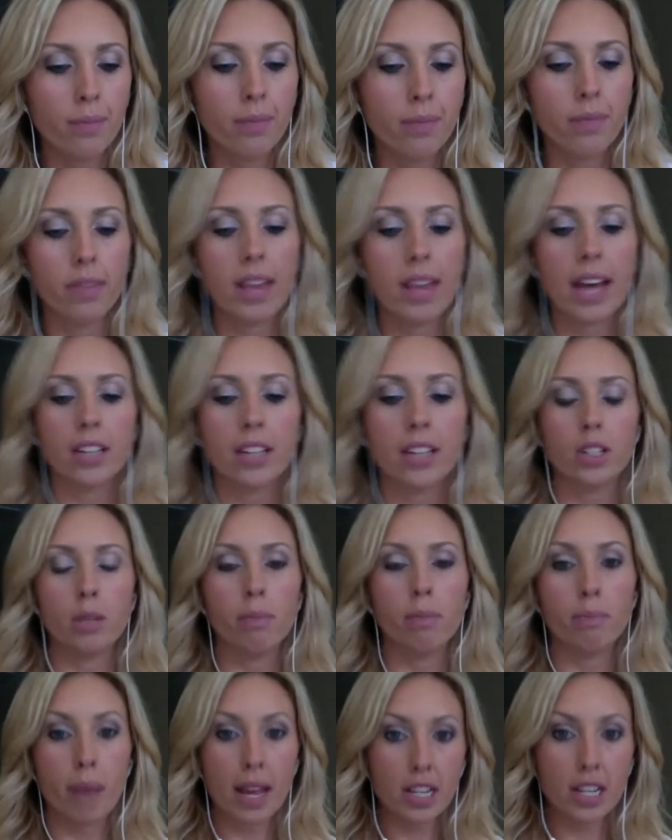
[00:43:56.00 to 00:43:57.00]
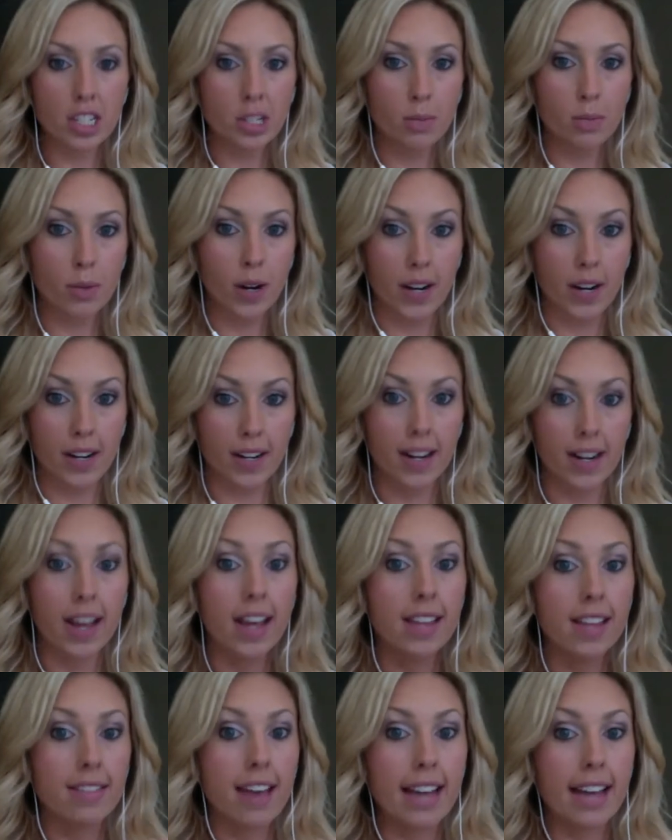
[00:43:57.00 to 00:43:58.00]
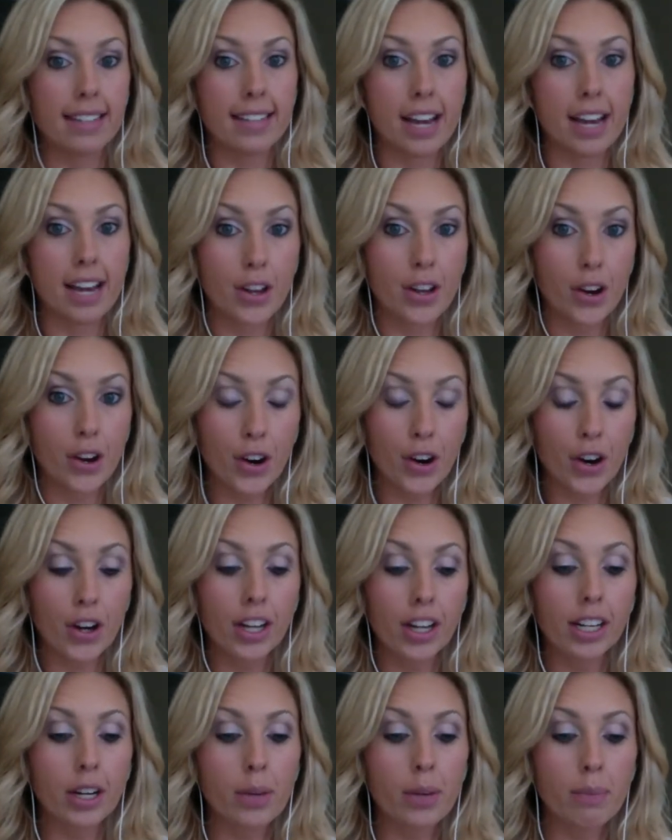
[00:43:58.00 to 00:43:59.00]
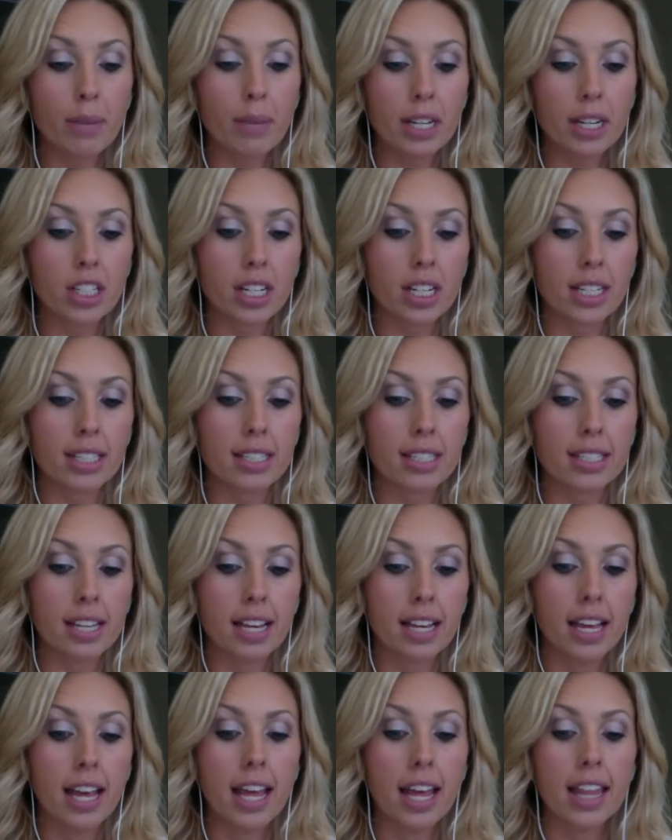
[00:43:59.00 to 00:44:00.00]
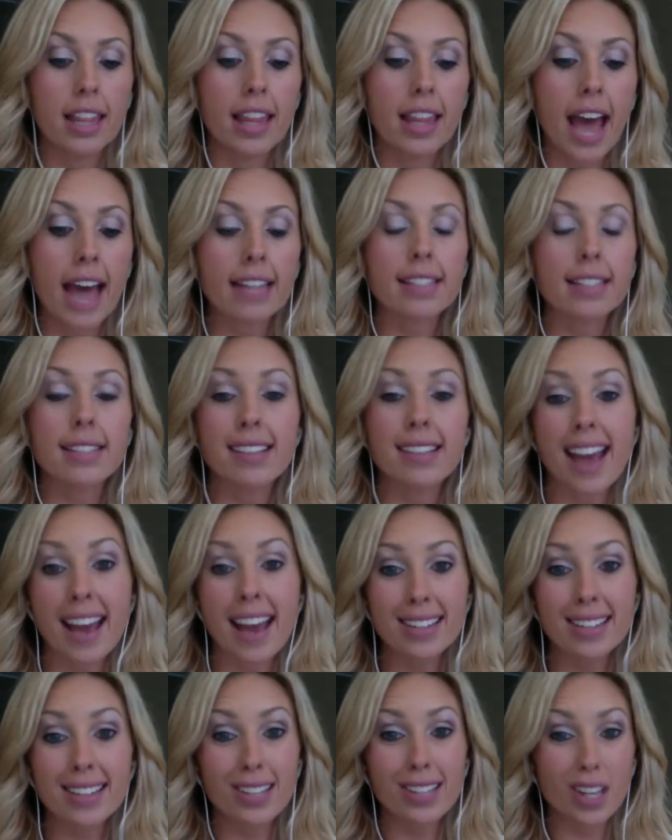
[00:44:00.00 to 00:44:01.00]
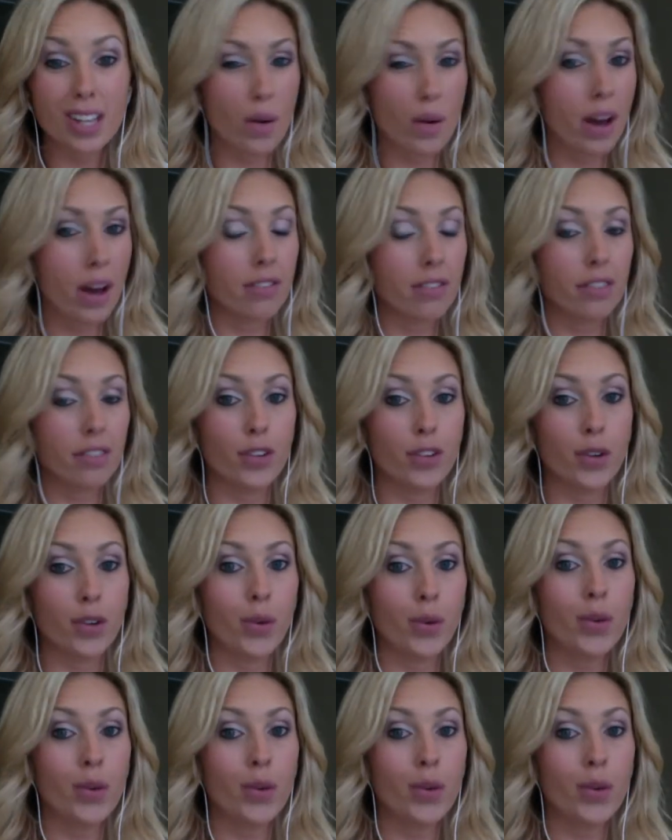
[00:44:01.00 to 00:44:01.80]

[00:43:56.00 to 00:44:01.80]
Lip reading: That's your benchmark. That's how you're earning commissions. That says that you have a few new